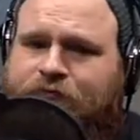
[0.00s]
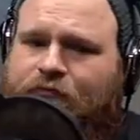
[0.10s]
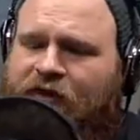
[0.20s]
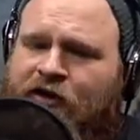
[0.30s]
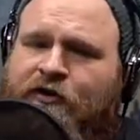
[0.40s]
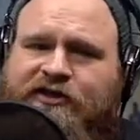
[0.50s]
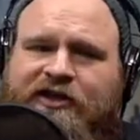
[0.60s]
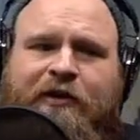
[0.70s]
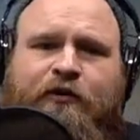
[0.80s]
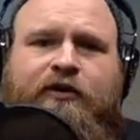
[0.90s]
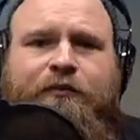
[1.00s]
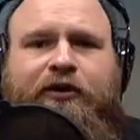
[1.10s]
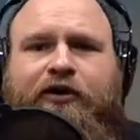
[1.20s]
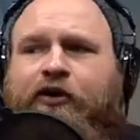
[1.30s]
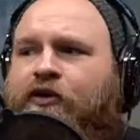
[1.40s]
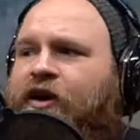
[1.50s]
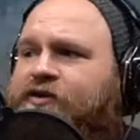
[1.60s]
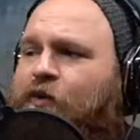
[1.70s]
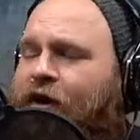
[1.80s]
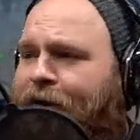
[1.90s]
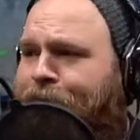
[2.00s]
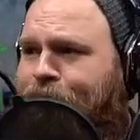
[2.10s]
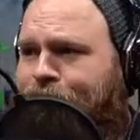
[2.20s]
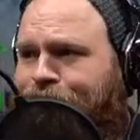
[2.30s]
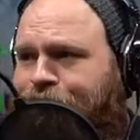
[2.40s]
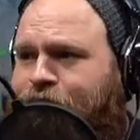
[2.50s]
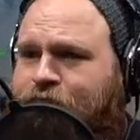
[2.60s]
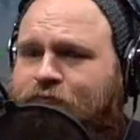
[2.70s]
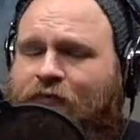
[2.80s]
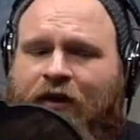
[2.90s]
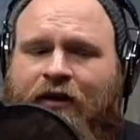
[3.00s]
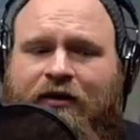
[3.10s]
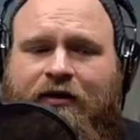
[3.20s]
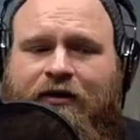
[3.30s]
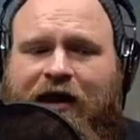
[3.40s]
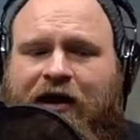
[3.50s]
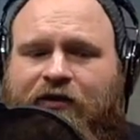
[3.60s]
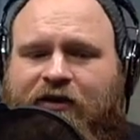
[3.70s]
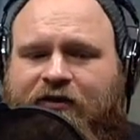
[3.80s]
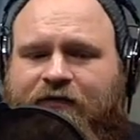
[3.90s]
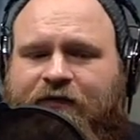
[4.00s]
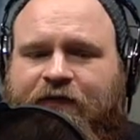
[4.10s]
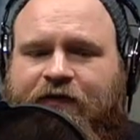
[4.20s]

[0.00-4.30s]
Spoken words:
You know, Tim, I wouldn't put a Core XY out of.